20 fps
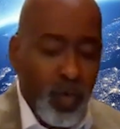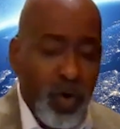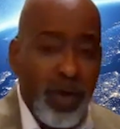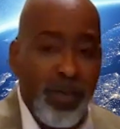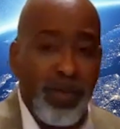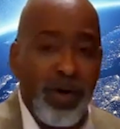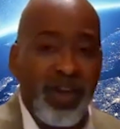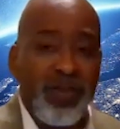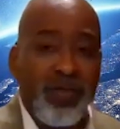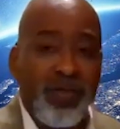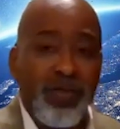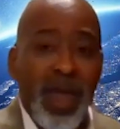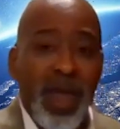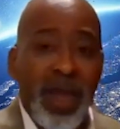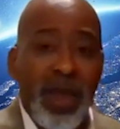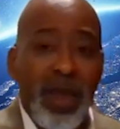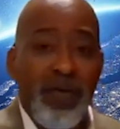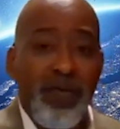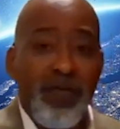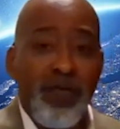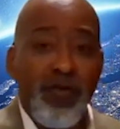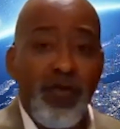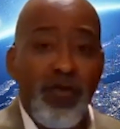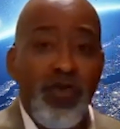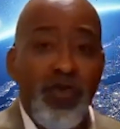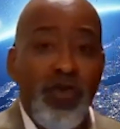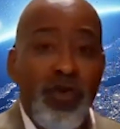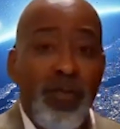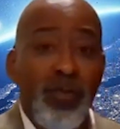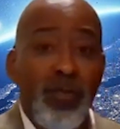We must make
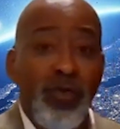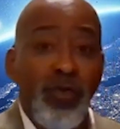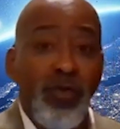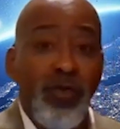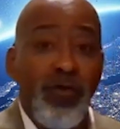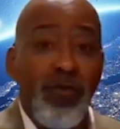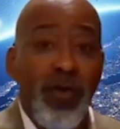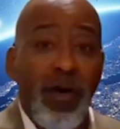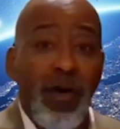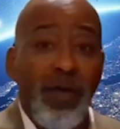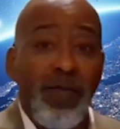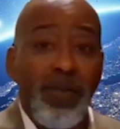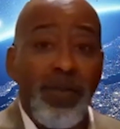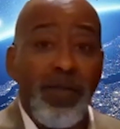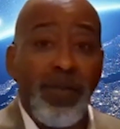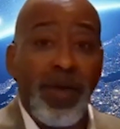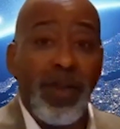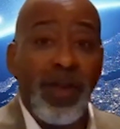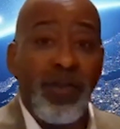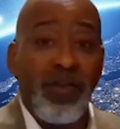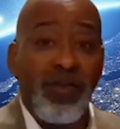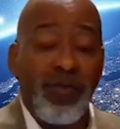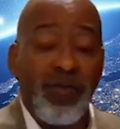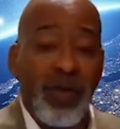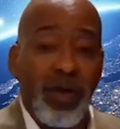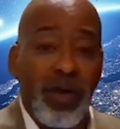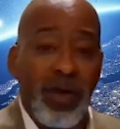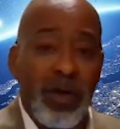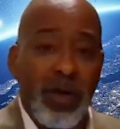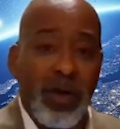full proof of the
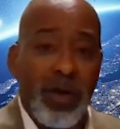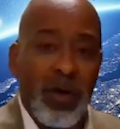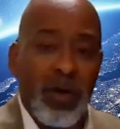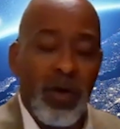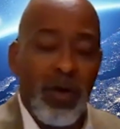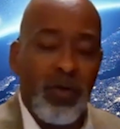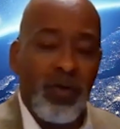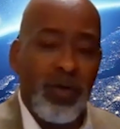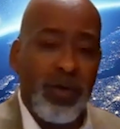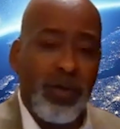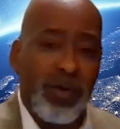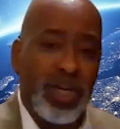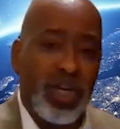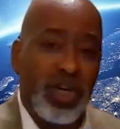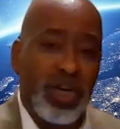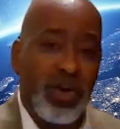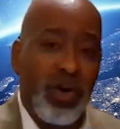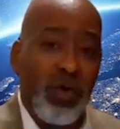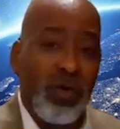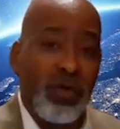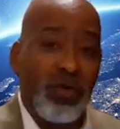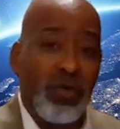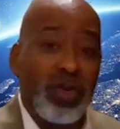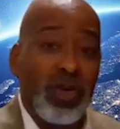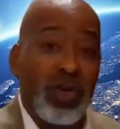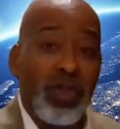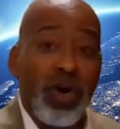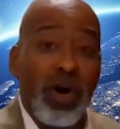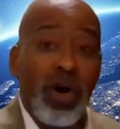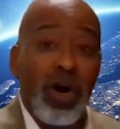ministry. We must go
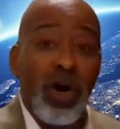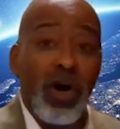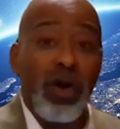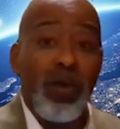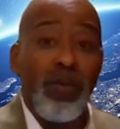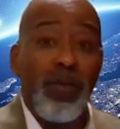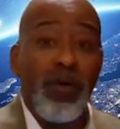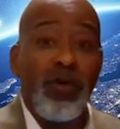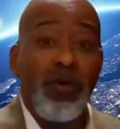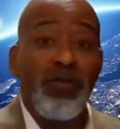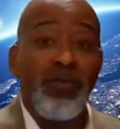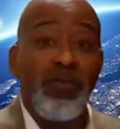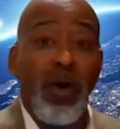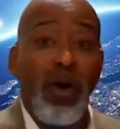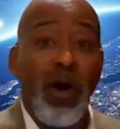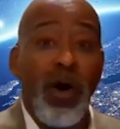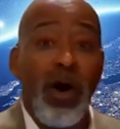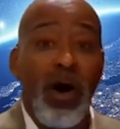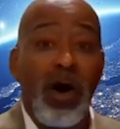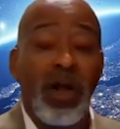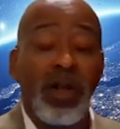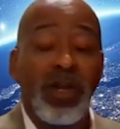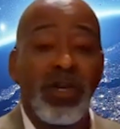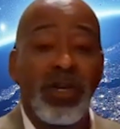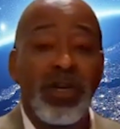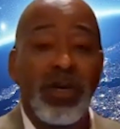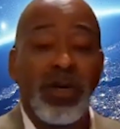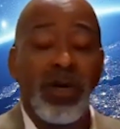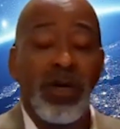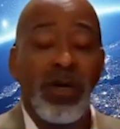to the uttermost
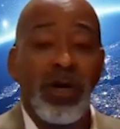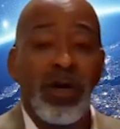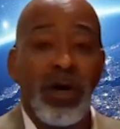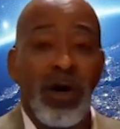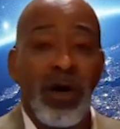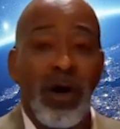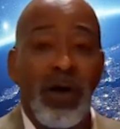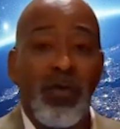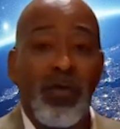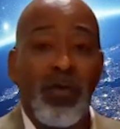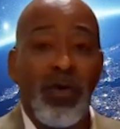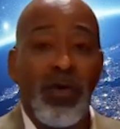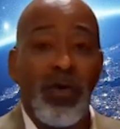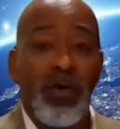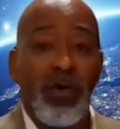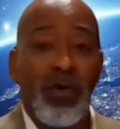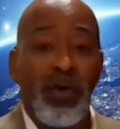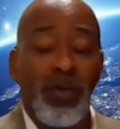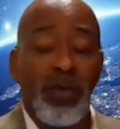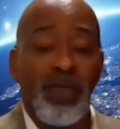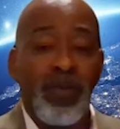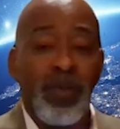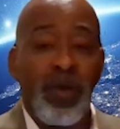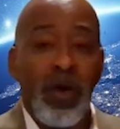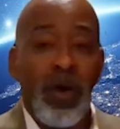parts of the world.